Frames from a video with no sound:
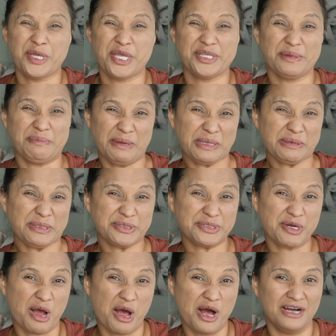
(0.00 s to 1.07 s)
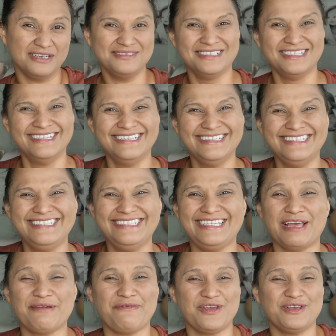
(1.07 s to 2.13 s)
it's a bit strong
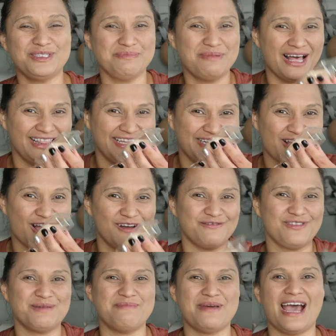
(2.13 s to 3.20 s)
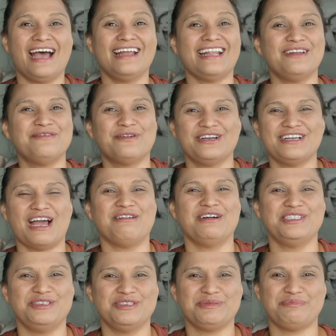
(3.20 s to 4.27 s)
if you smell it off the bat, and we're now
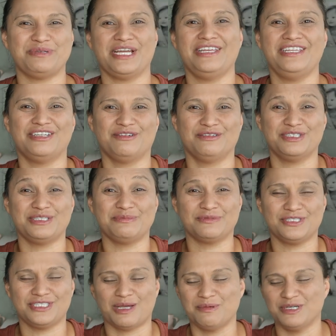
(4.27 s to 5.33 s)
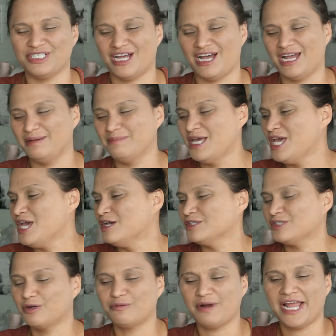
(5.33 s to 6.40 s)
into spring, you know, summertime.
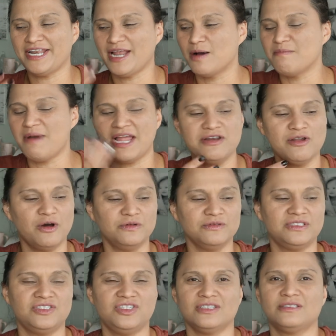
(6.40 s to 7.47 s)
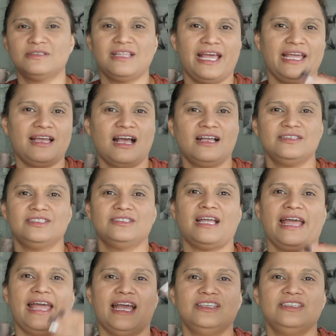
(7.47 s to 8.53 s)
So right now my nose just like,
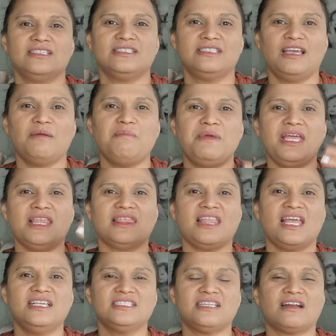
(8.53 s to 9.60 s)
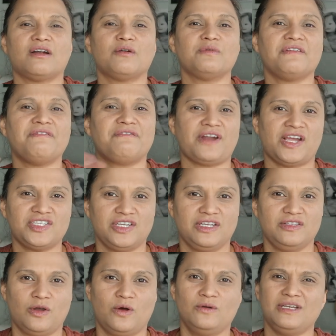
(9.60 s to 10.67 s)
Diane, just give me things that are
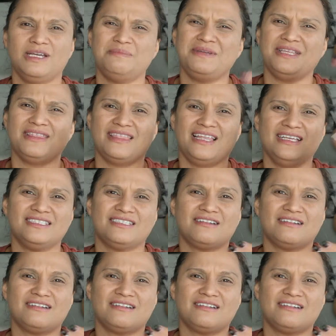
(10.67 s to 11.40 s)
refreshing. Don't give me things